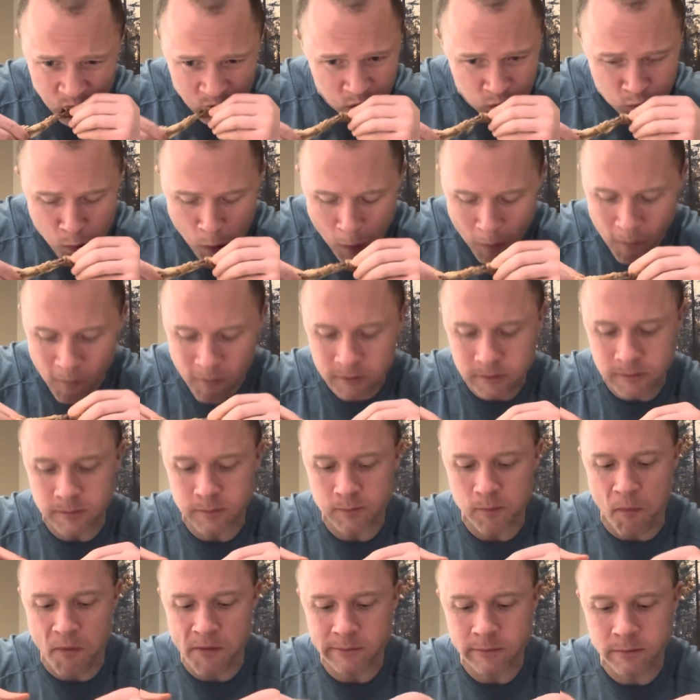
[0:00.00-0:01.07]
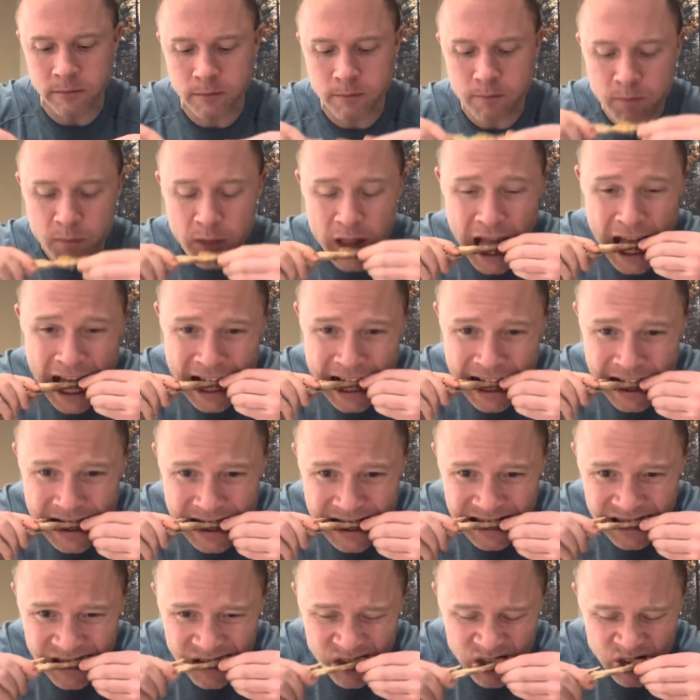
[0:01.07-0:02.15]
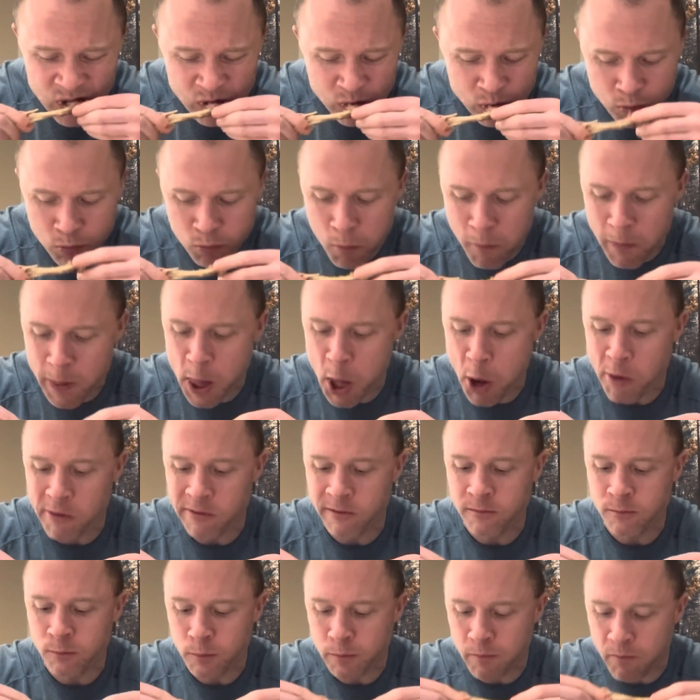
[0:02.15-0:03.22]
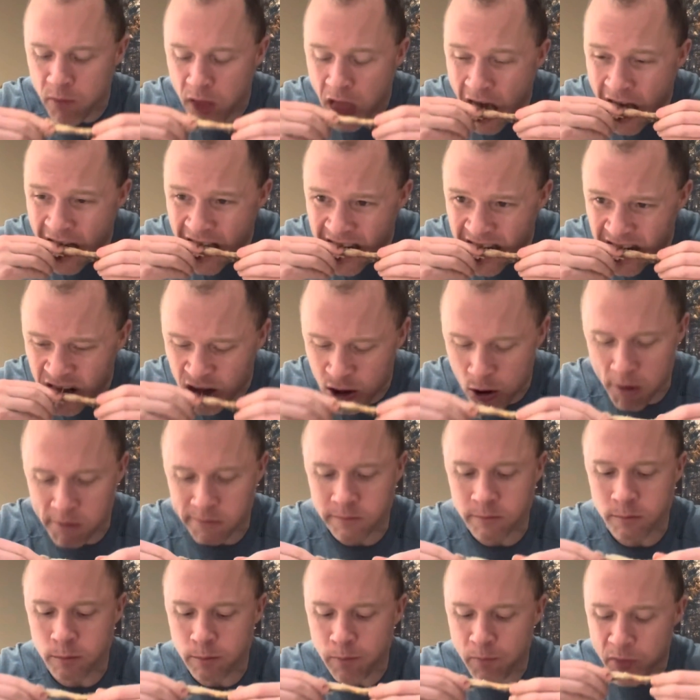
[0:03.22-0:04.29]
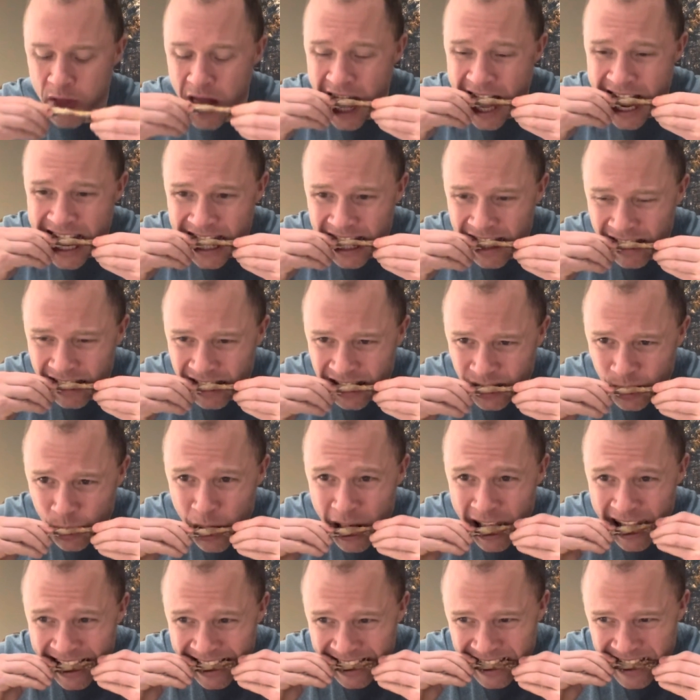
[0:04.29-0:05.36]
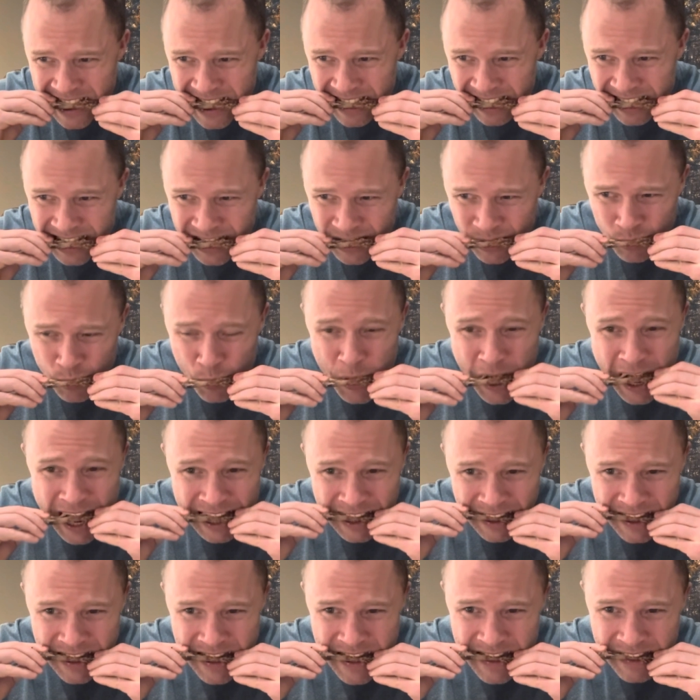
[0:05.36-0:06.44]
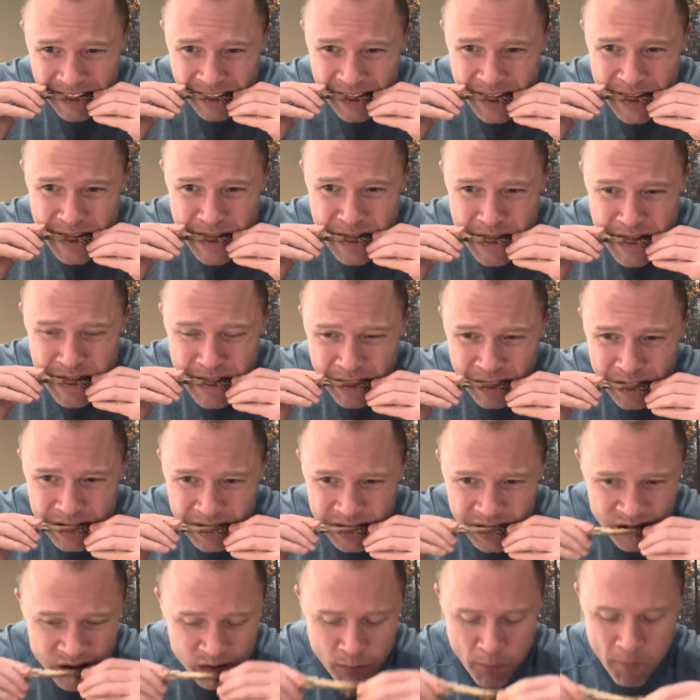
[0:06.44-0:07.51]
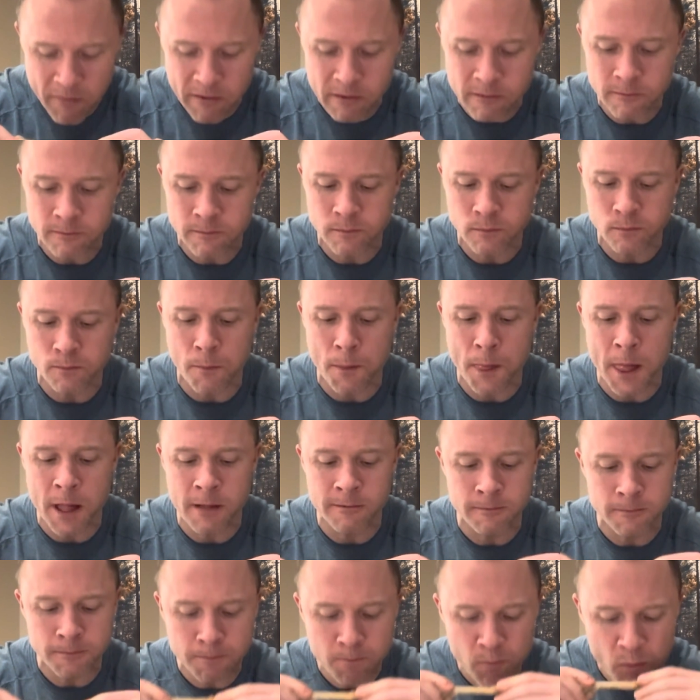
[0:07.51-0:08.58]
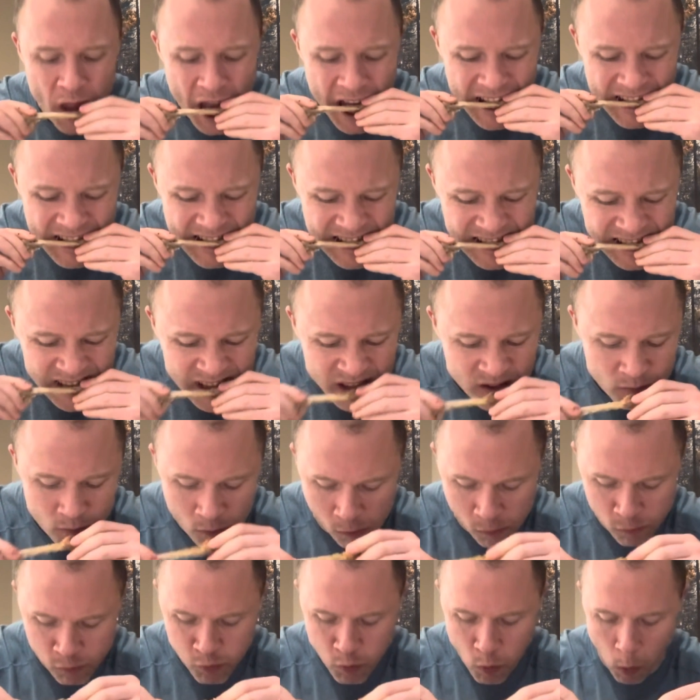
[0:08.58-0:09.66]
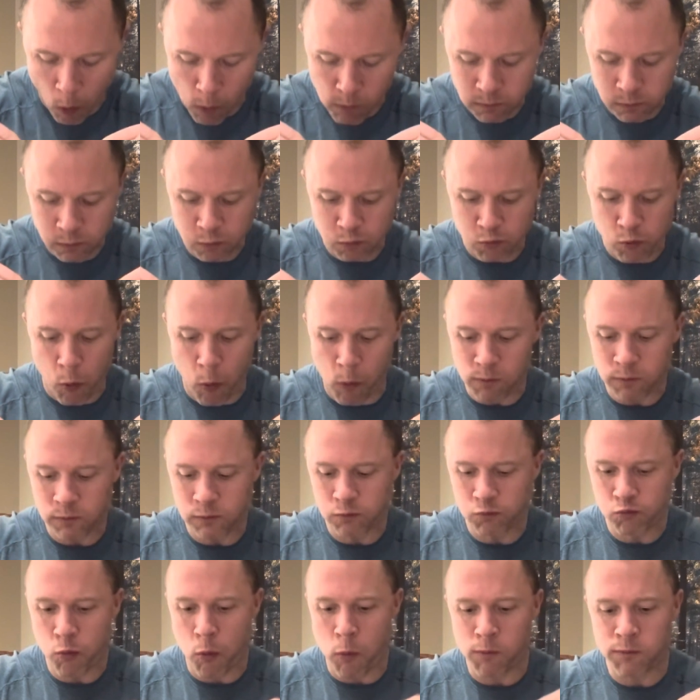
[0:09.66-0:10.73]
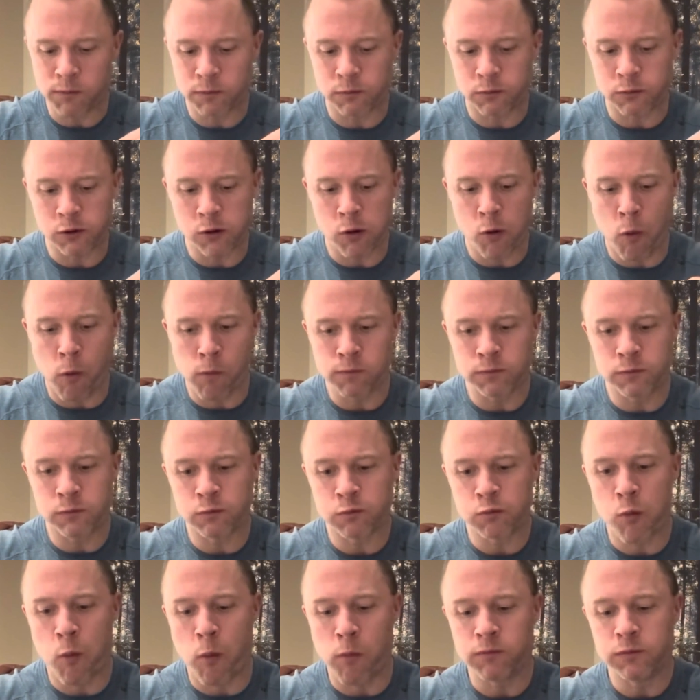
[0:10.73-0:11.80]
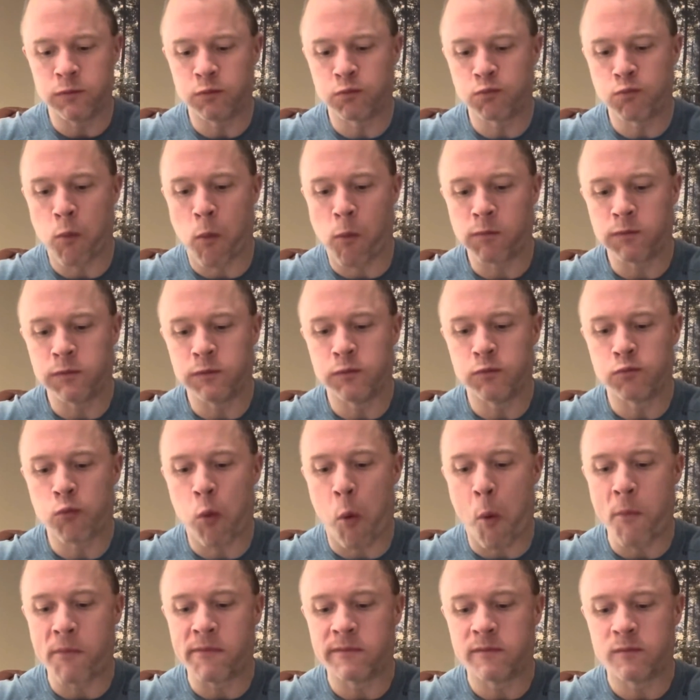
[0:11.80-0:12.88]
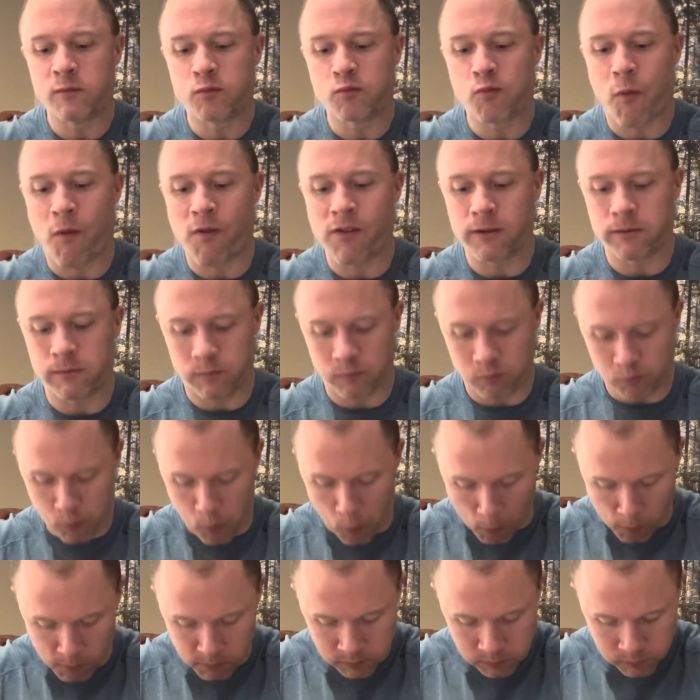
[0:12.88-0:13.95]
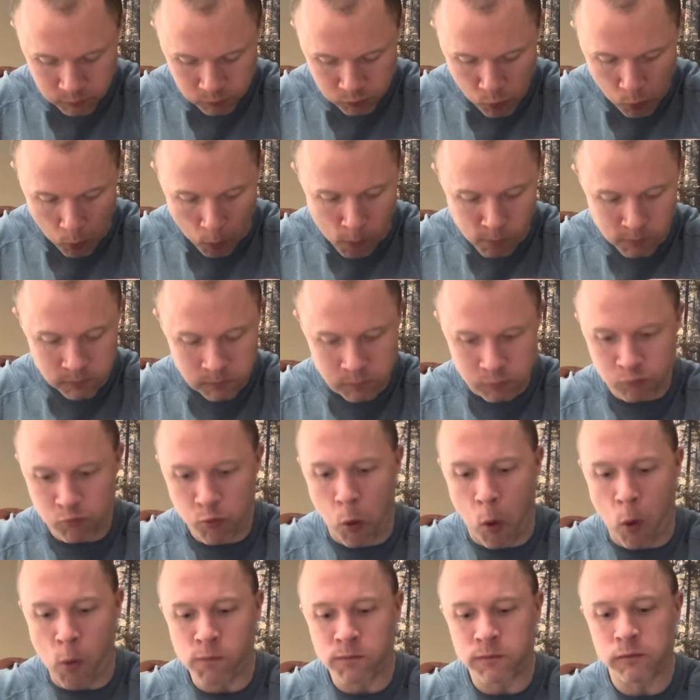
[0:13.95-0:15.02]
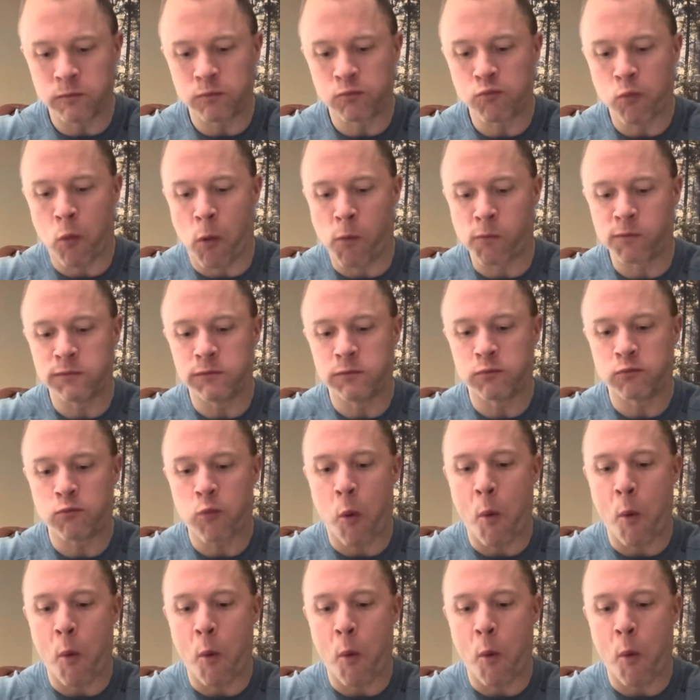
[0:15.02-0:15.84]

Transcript: meal a day. Doesn't matter if their metabolism's been tanked from too much prolonged fasting and don't get me wrong, prolonged fasting in acute situations is excellent. But a lot of people get stupid and they fast so hard for like days on end, and then